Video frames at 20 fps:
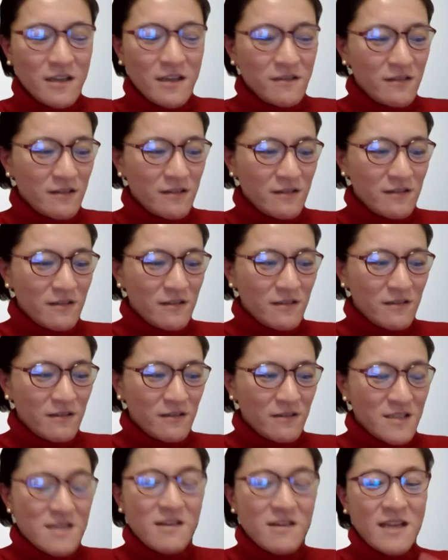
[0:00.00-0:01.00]

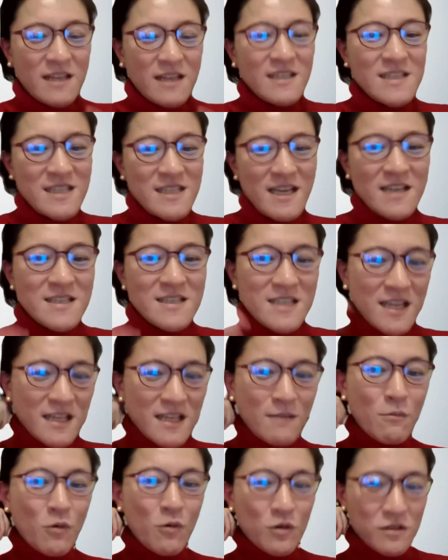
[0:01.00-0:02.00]
any sense
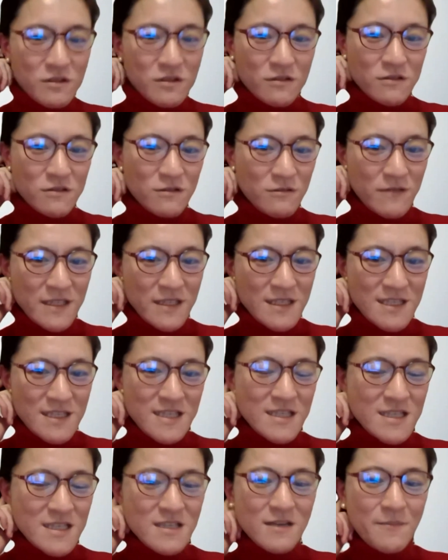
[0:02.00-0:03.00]
anymore to
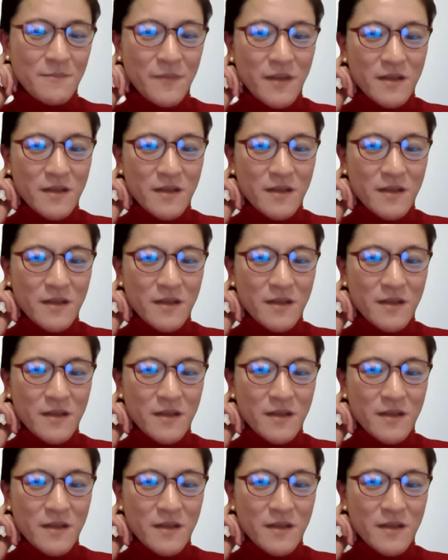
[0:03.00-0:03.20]
exist.